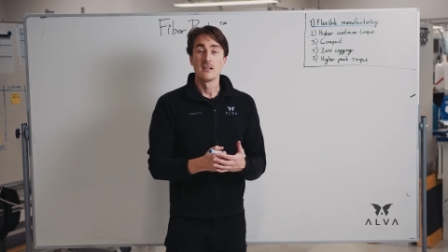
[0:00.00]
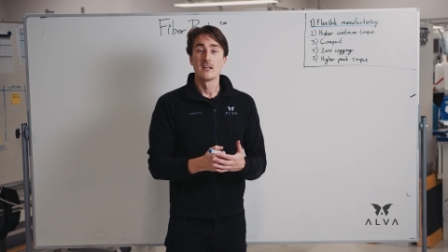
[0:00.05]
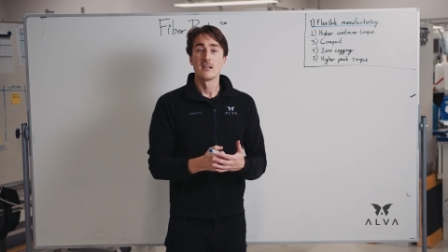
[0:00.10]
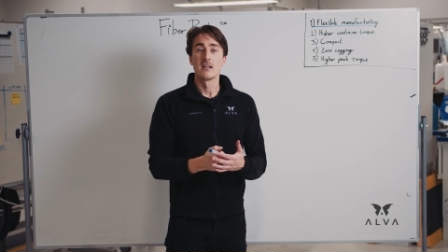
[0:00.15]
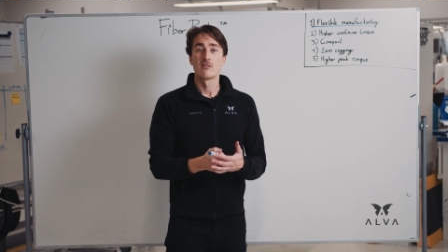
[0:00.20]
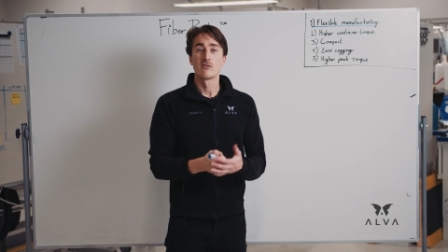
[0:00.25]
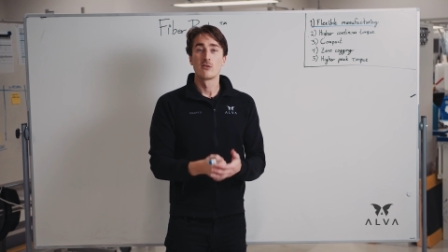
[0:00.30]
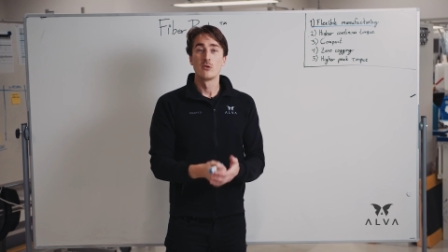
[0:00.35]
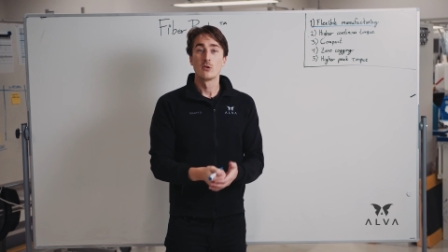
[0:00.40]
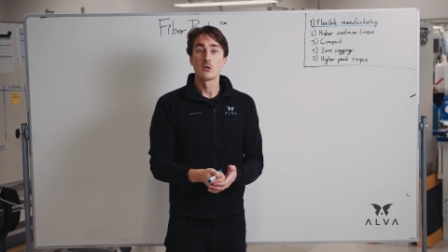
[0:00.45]

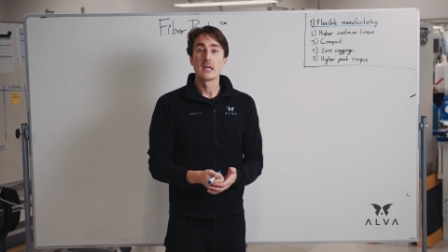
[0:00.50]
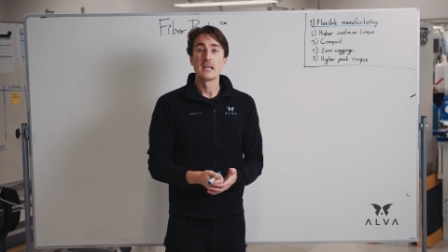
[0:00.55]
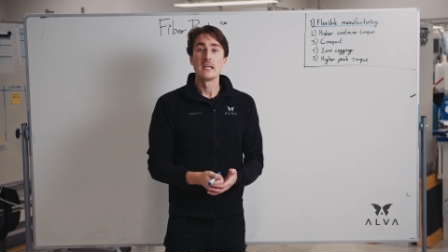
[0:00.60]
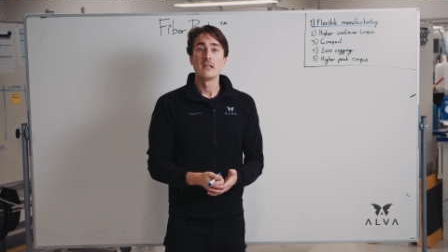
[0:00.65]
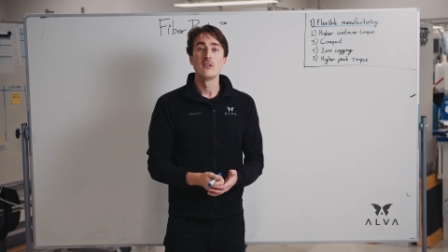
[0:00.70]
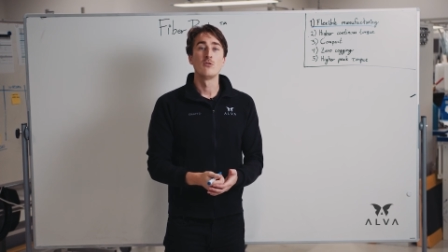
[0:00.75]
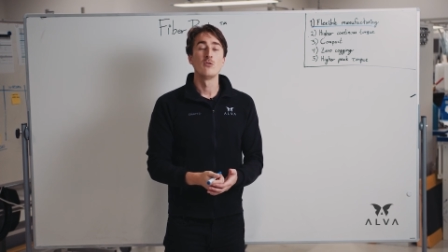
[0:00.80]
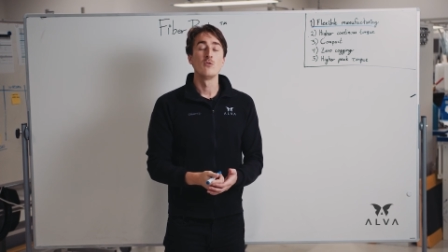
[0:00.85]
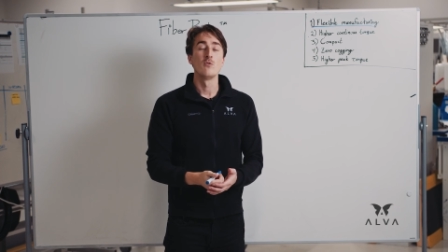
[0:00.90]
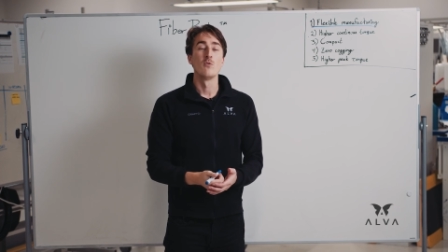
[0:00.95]
let's look
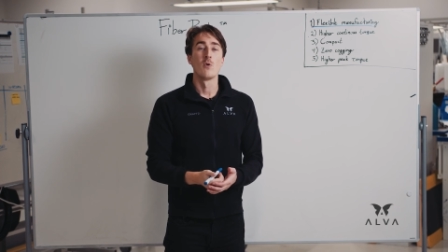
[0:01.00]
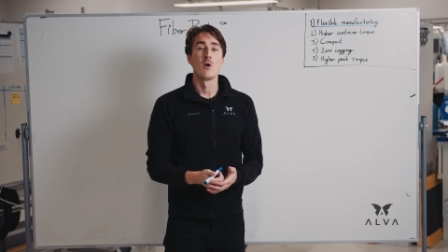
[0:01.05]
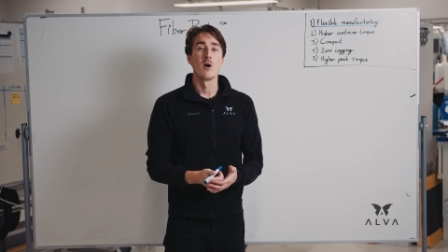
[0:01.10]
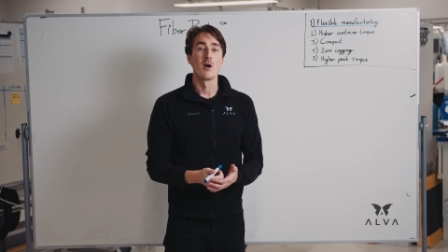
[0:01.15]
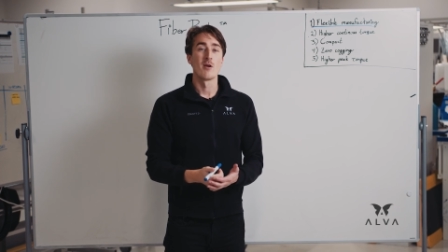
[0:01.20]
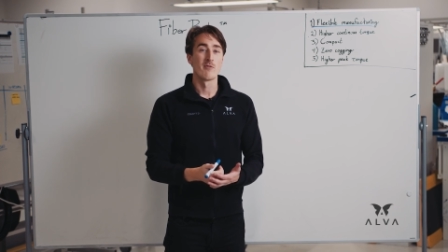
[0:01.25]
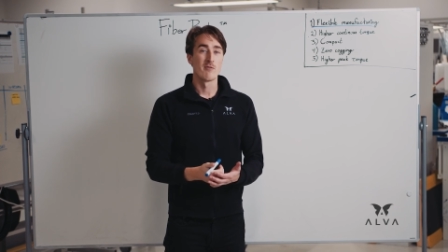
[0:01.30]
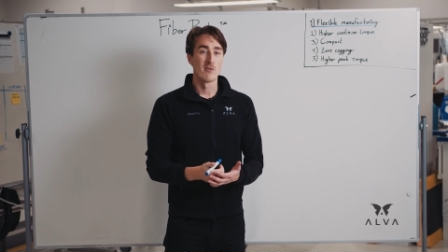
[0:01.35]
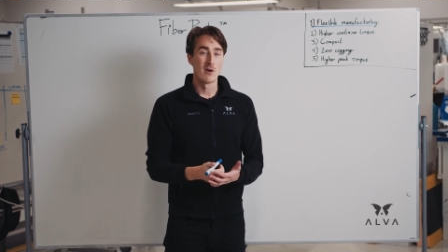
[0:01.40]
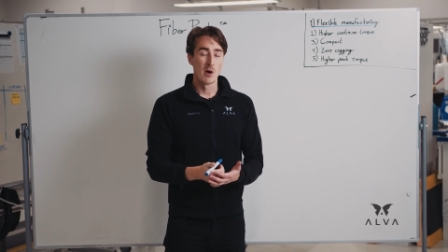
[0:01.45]
into
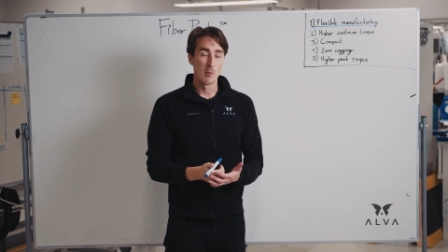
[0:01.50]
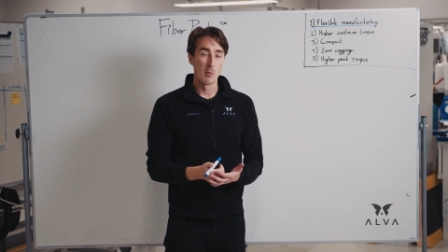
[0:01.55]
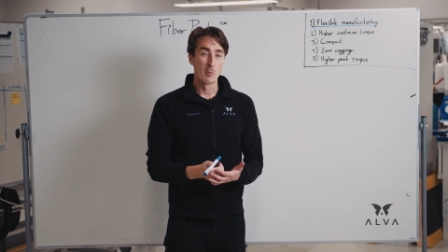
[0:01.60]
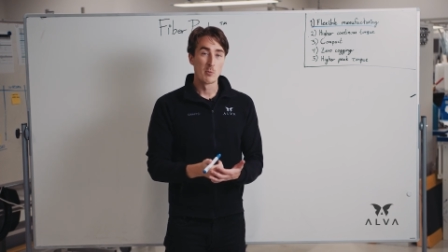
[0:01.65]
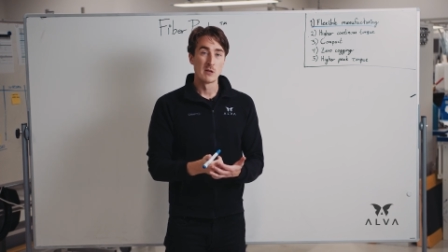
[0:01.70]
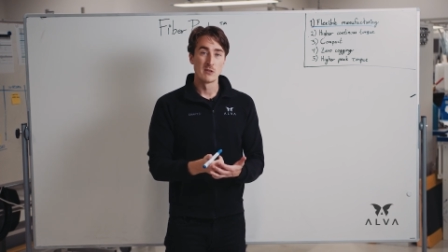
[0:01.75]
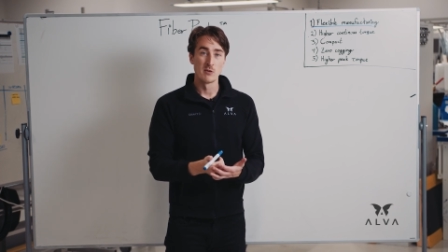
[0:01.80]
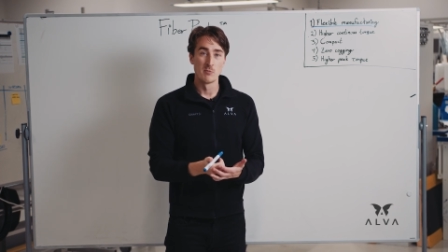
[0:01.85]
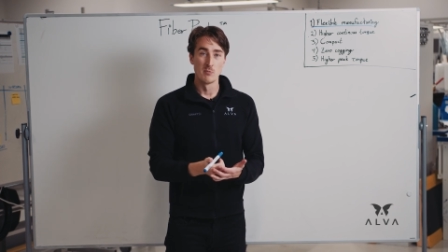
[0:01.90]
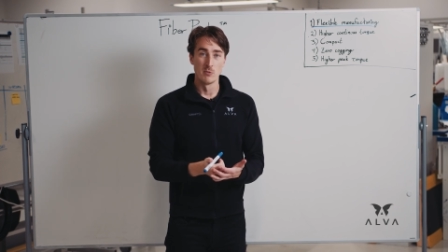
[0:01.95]
why fiber
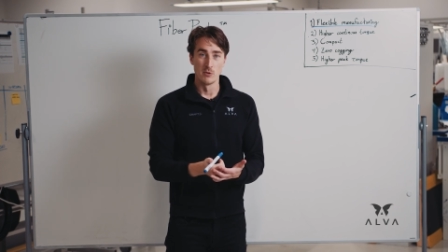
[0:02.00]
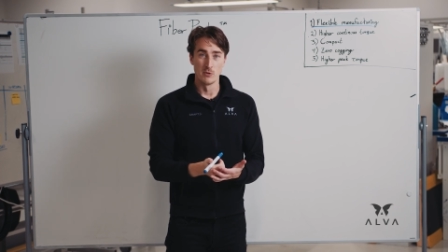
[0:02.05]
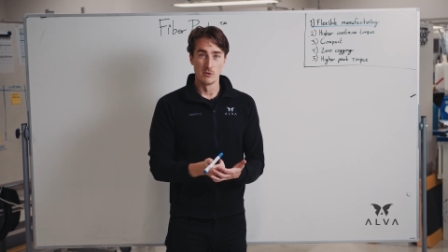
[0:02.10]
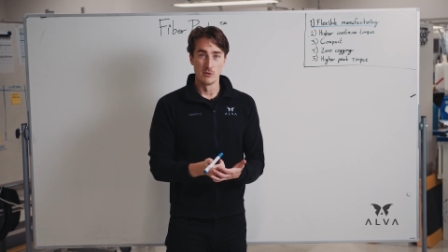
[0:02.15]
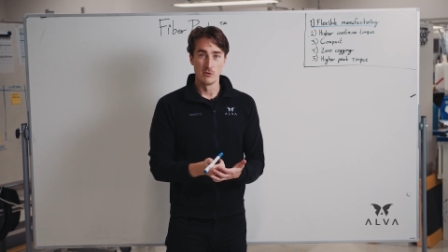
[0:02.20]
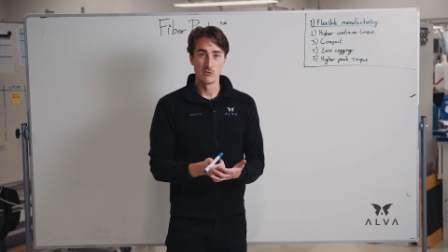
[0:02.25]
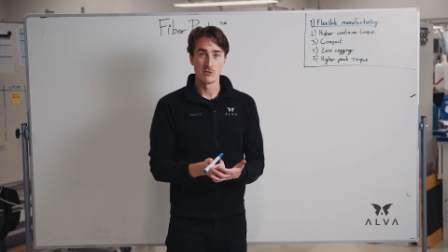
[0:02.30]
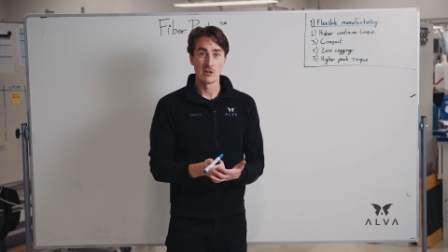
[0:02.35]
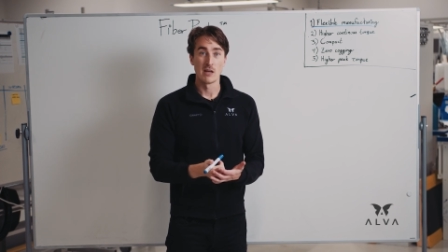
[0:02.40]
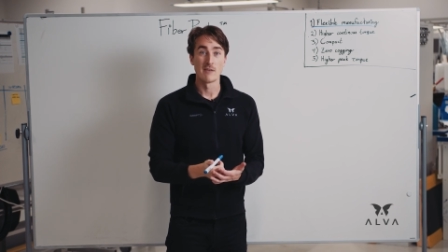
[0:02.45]
printed
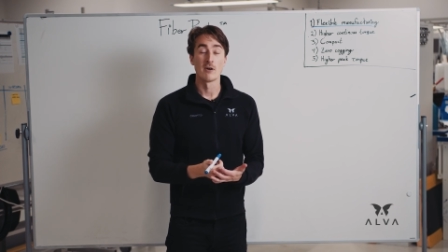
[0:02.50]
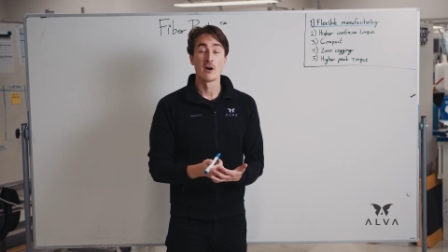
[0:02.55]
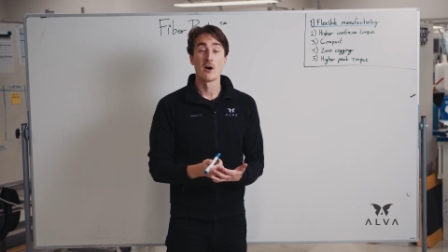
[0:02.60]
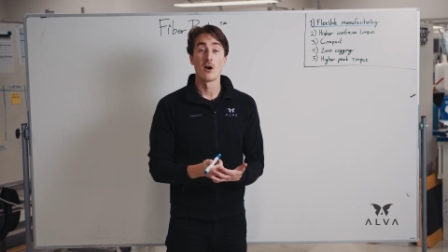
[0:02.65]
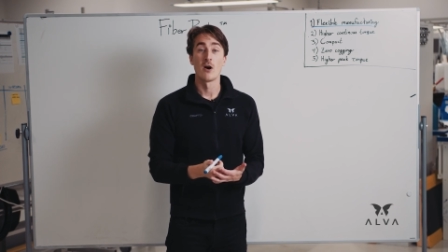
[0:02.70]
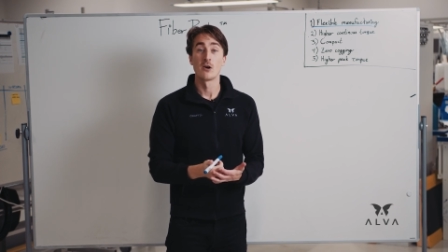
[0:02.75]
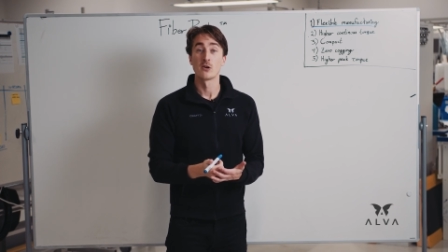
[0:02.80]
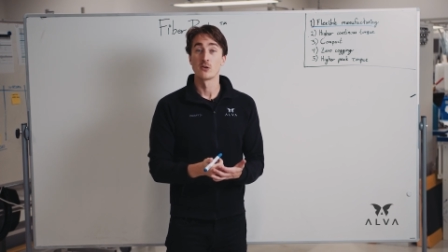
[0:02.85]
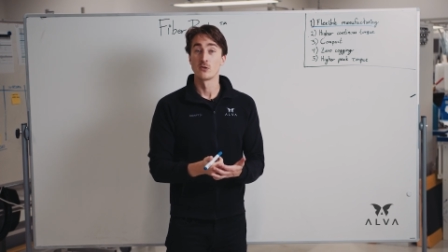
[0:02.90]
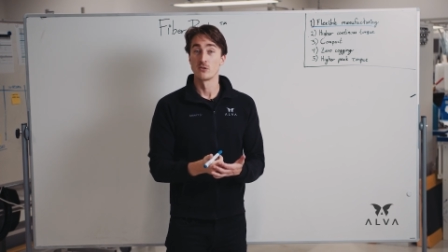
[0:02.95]
motors have
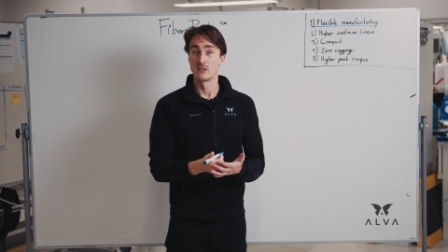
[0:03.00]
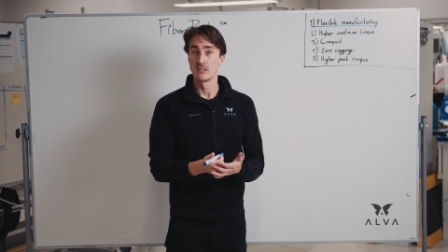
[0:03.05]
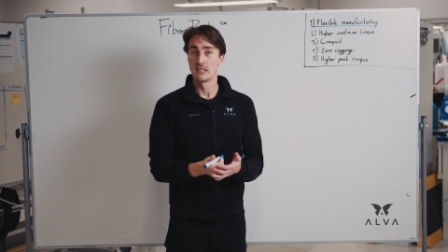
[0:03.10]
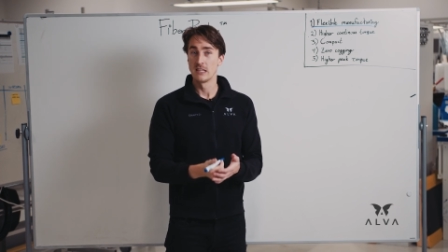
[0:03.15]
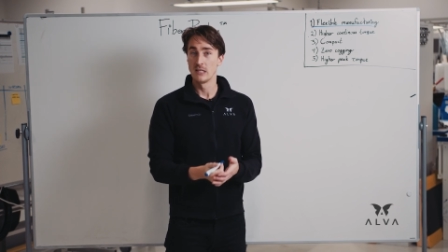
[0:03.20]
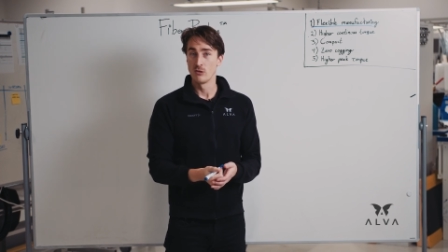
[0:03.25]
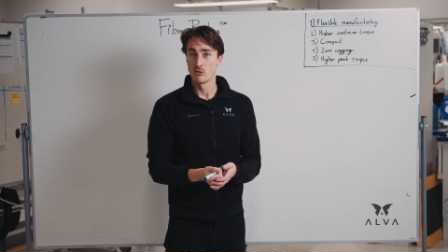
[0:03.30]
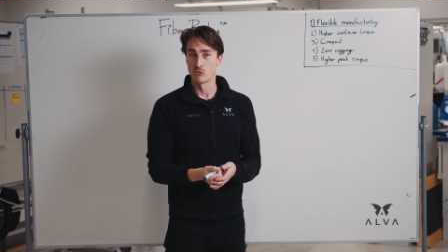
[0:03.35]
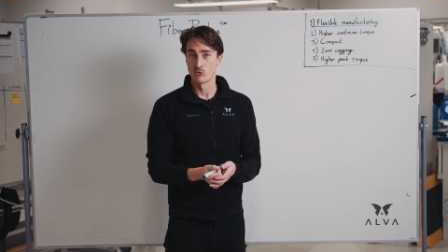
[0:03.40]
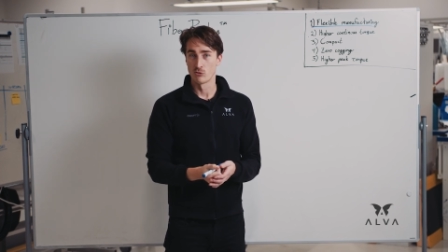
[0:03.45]
higher
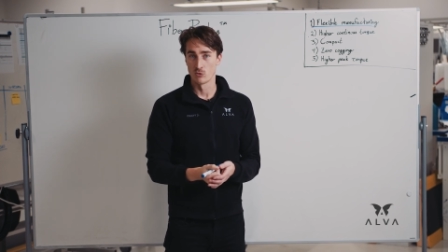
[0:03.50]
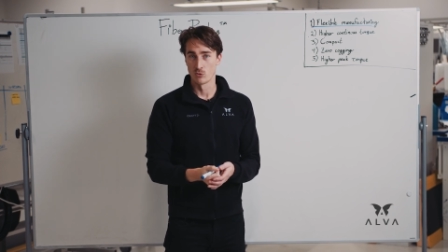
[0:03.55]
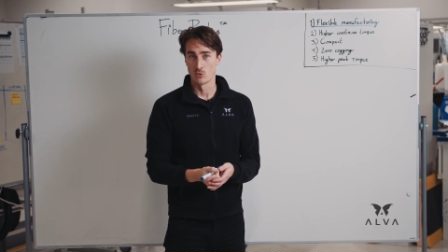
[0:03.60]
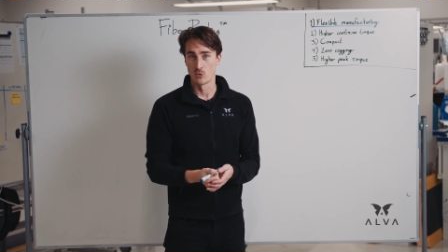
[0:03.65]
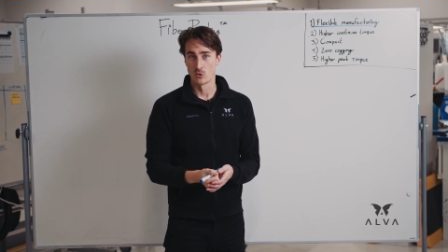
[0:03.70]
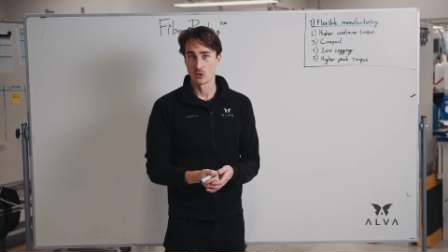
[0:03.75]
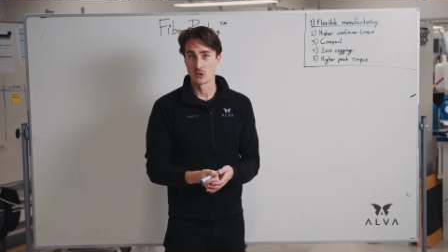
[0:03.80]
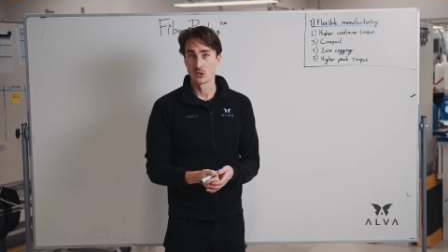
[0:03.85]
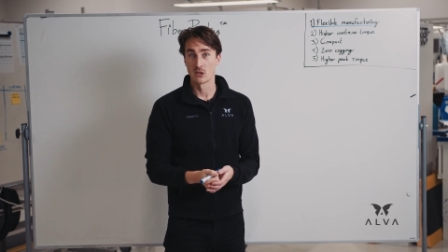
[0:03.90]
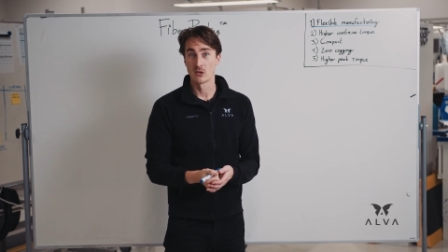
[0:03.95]
continuous
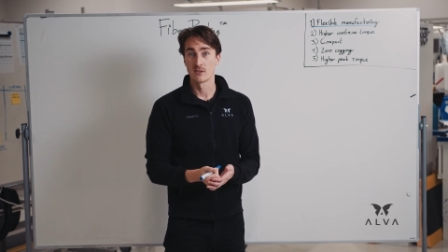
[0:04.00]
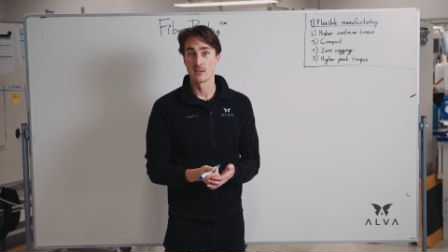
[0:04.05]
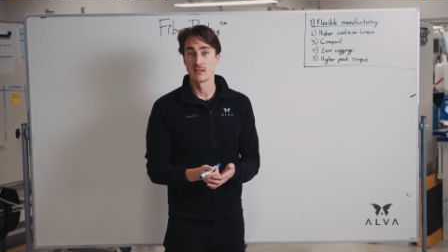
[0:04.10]
torque